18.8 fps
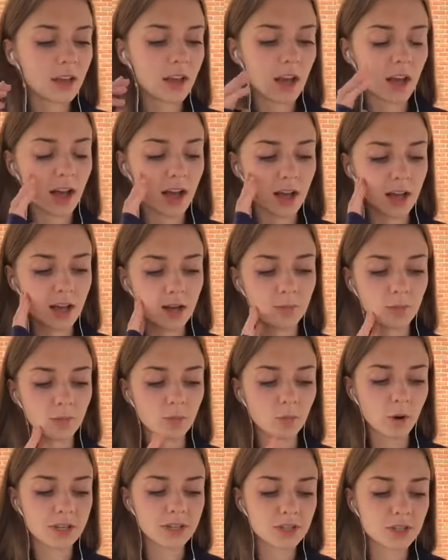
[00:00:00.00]

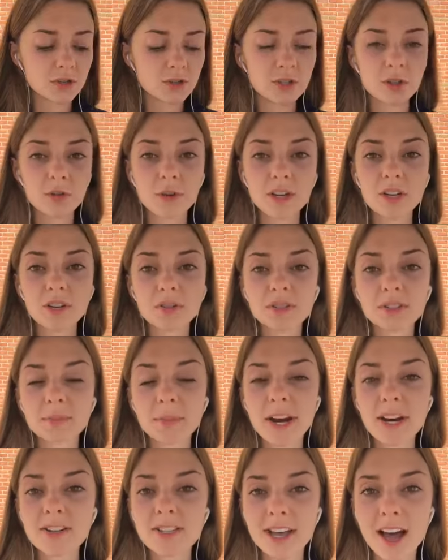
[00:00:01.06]
What do you do in your
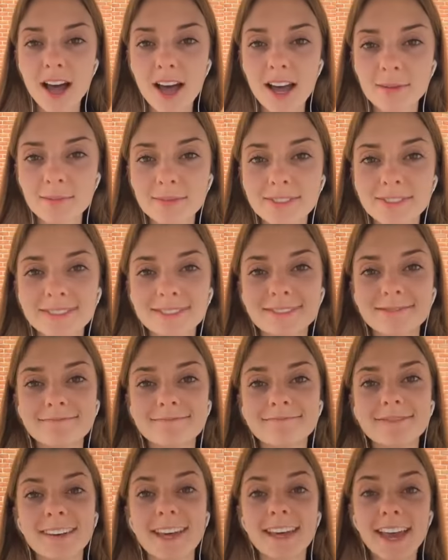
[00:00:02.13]
spare time?
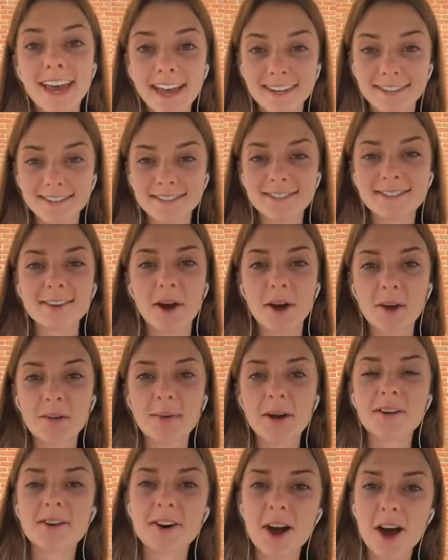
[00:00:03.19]
Again, talk
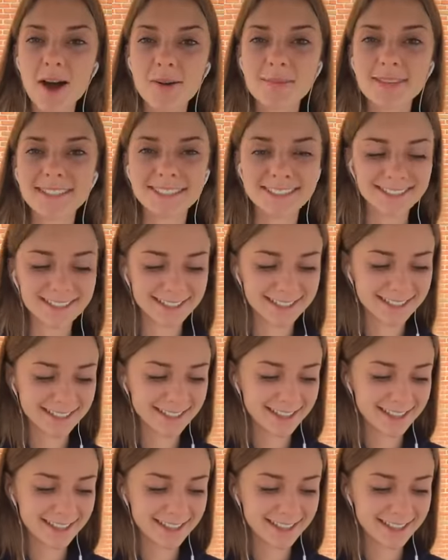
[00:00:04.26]
about your hobbies.